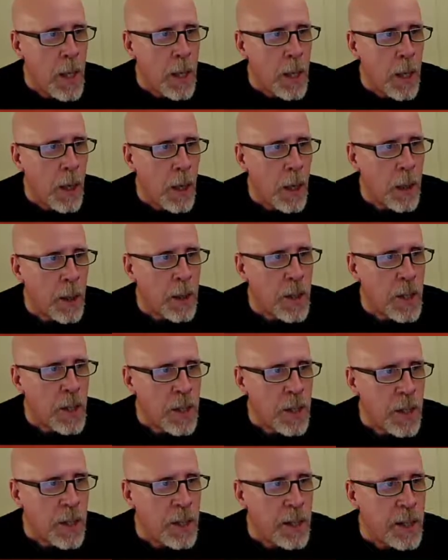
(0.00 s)

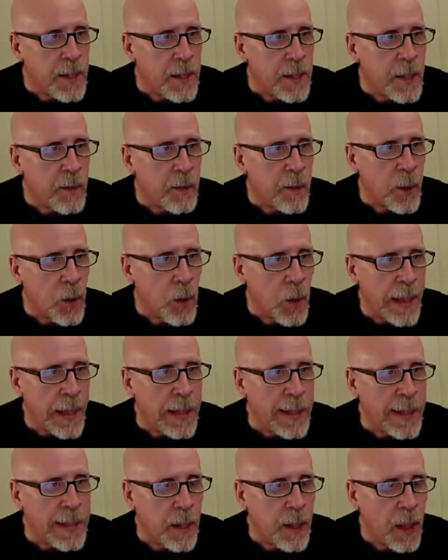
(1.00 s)
GCD stands for
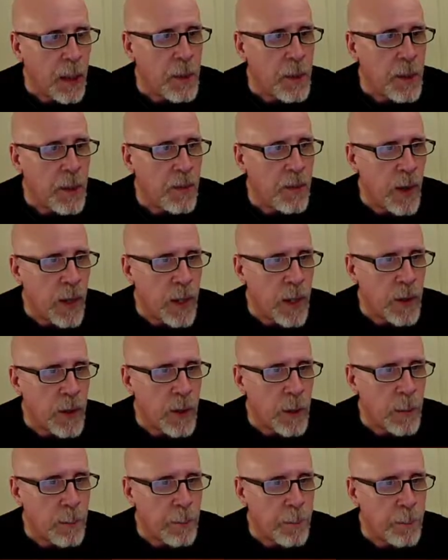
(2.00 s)
greatest common divisor.
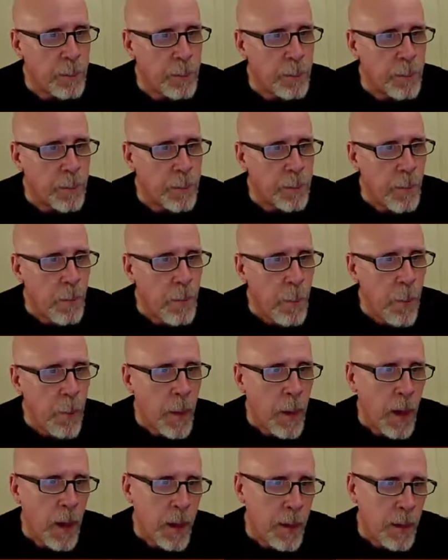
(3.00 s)

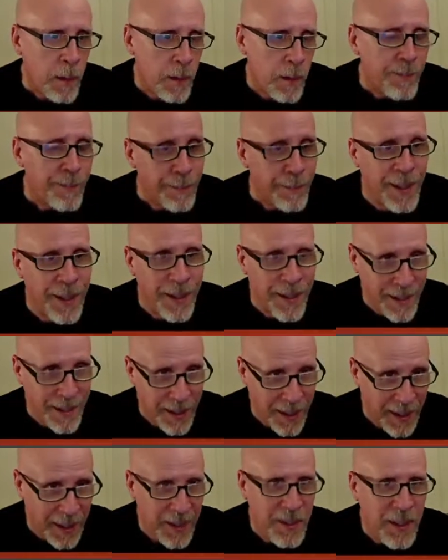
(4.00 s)
And
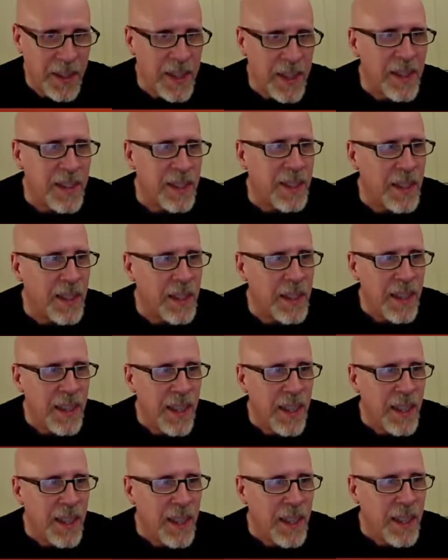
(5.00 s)
kind of like it says,
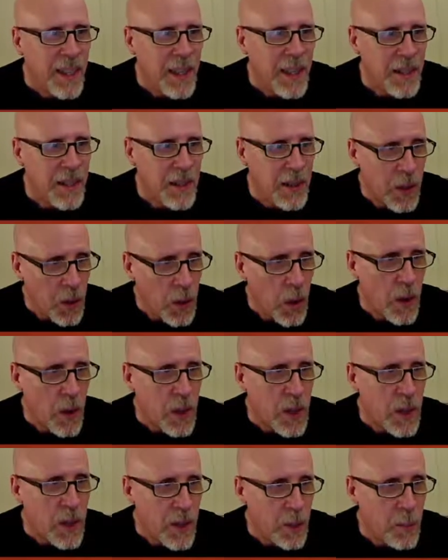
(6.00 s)
it's the
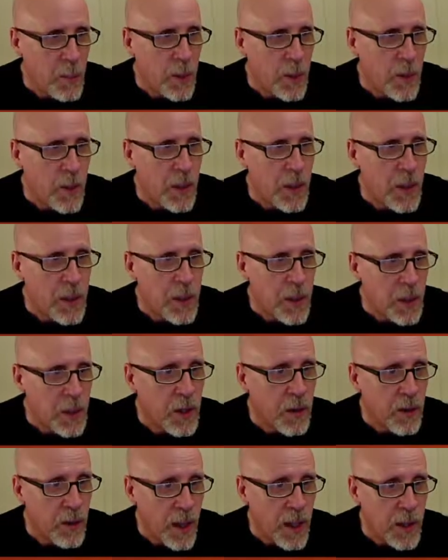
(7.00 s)
largest number that is a
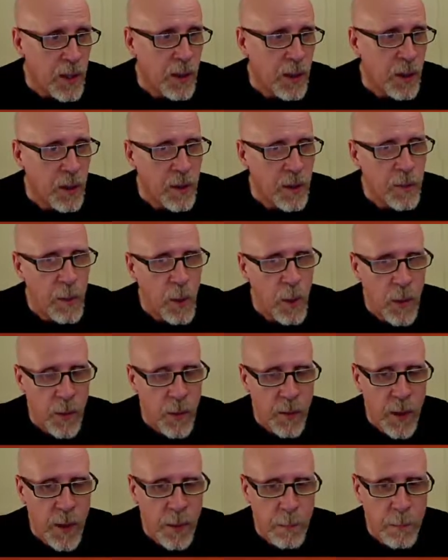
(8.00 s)
divisor of both of
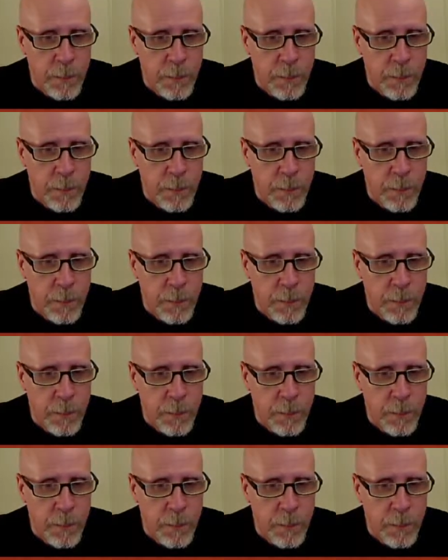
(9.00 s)
them.